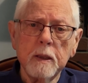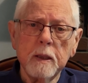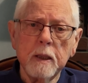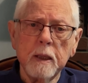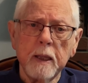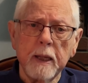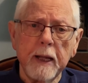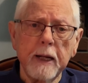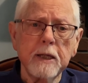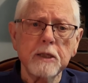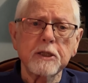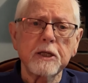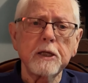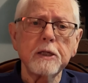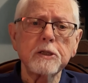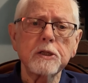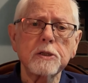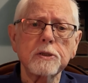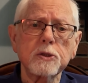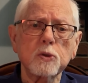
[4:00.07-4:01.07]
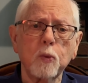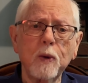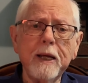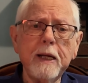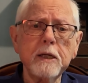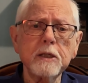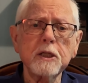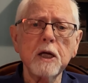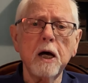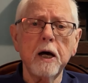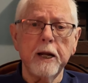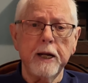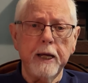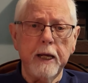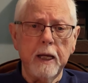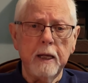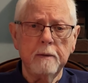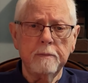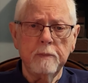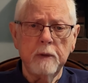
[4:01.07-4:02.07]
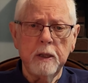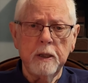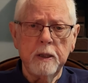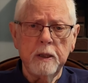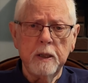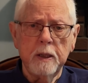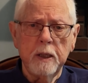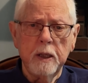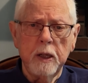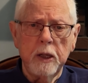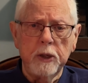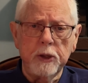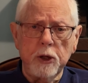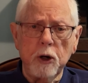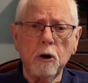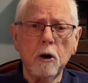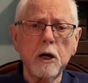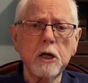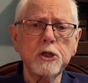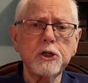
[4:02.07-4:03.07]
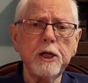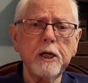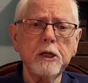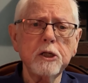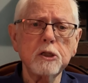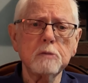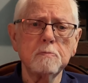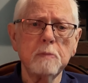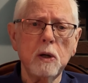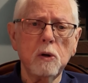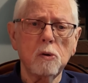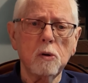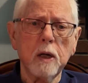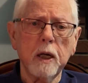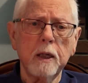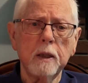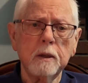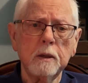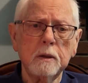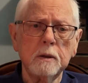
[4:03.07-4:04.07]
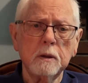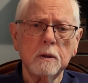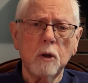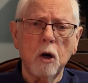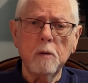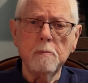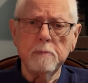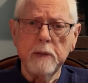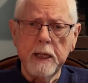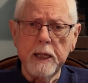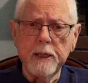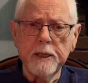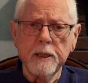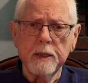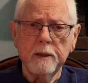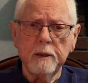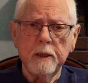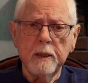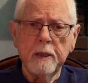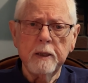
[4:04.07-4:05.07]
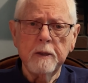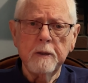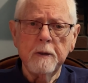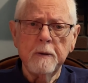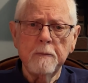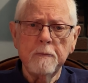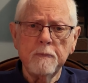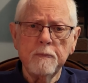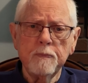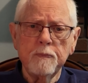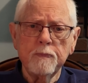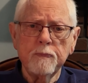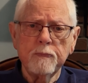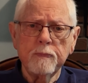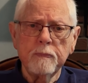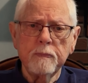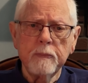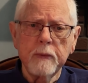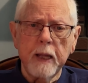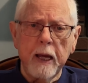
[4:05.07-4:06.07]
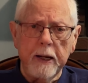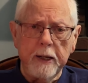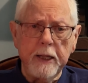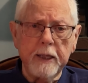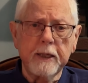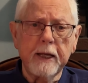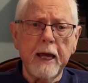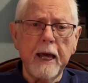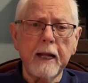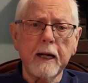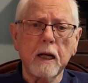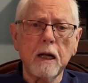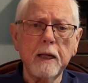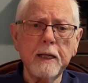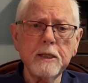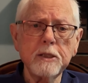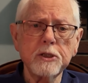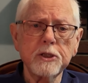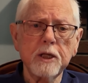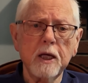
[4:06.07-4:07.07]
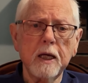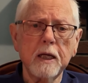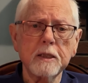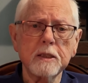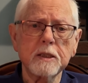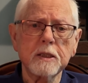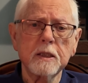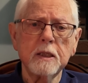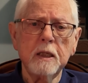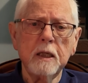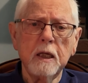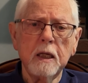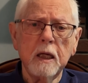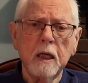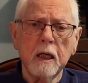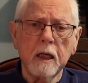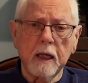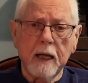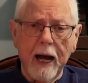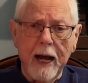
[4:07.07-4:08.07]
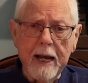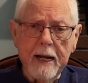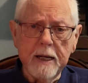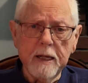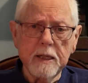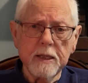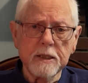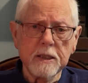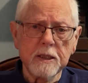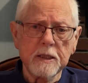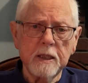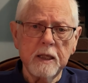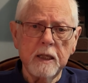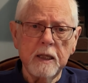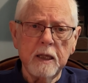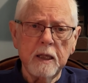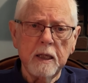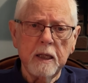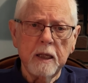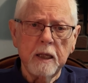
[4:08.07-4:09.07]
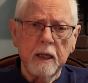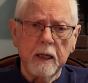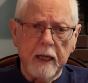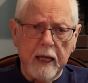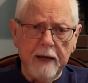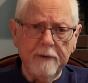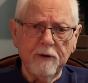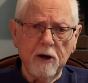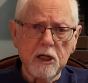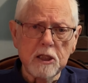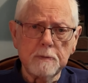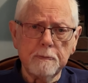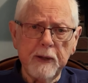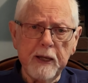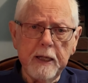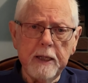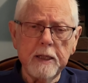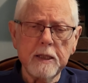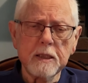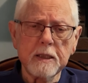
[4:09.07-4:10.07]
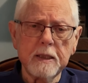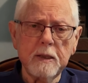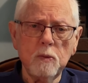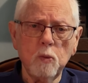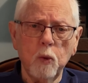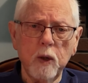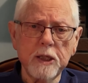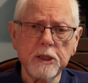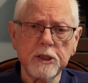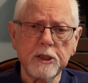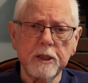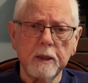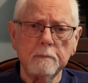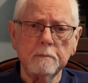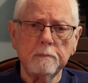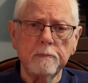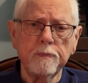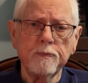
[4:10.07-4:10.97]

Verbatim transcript: It is as sweet as honey, nourishing as milk or meat, and it can cleanse us, guide us, give us peace and wisdom.